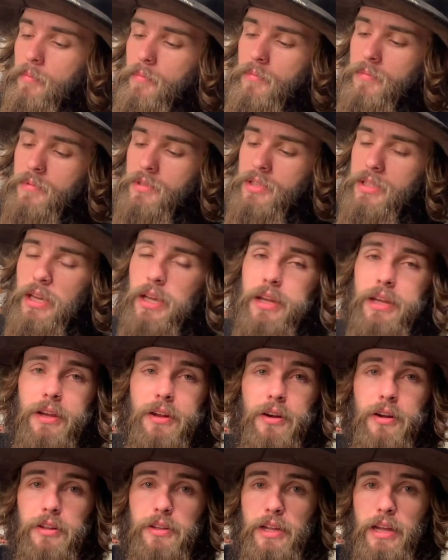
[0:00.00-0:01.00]
sticking it
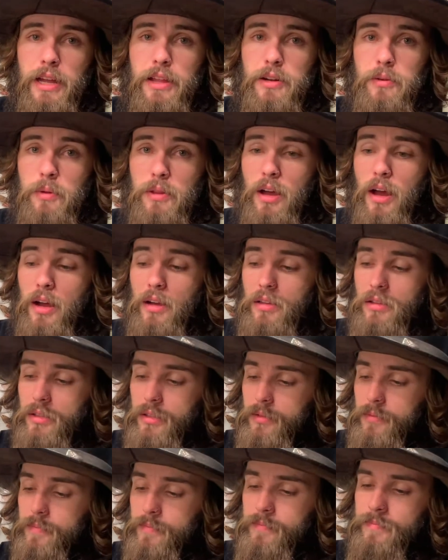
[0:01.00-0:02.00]
all together with hot
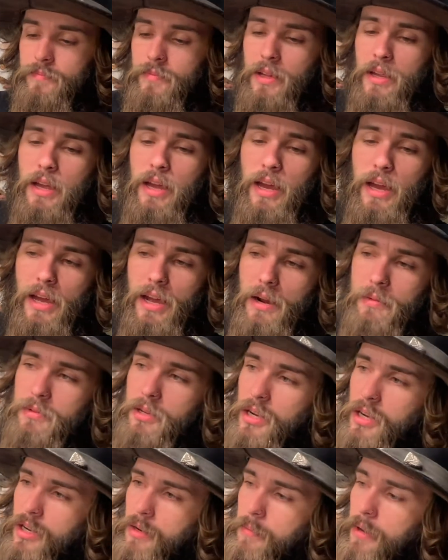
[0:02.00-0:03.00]
glue. And I'm
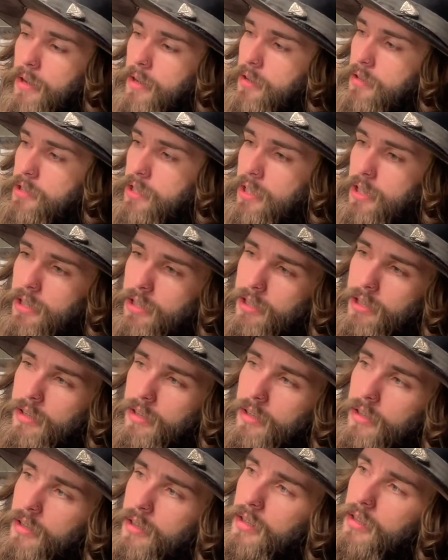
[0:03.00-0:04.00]
talking about using a
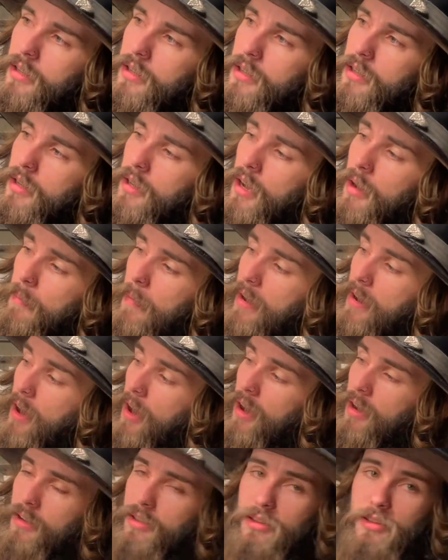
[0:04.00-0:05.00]
good amount of
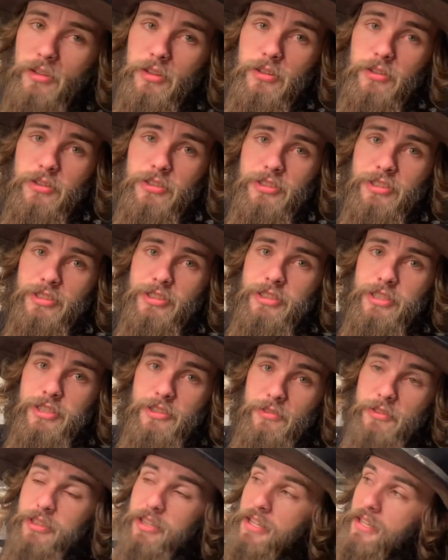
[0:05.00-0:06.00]
hot glue to
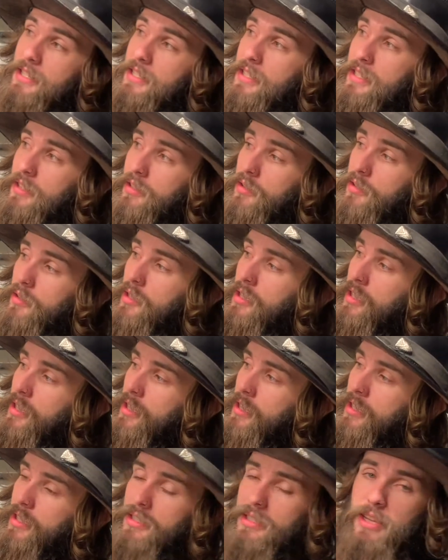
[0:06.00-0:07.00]
really seal
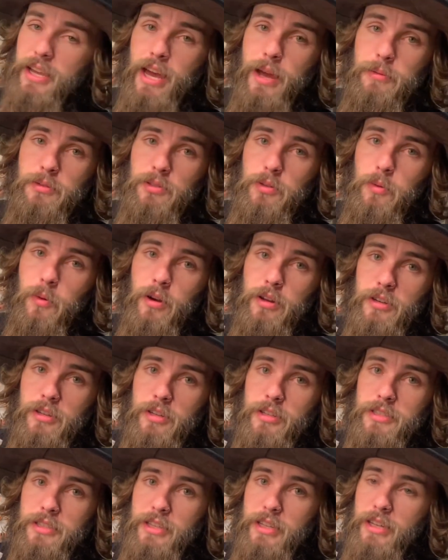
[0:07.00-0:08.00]
this gap so water
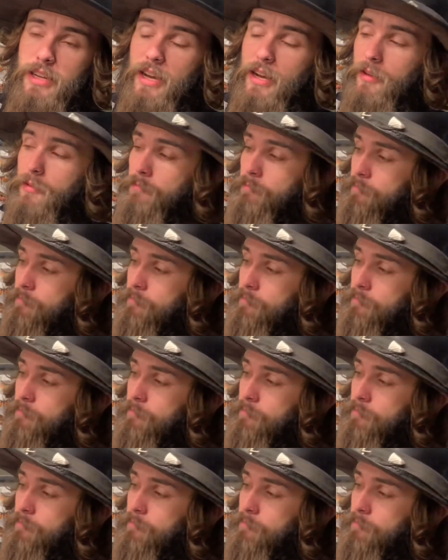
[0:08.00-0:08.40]
doesn't get out.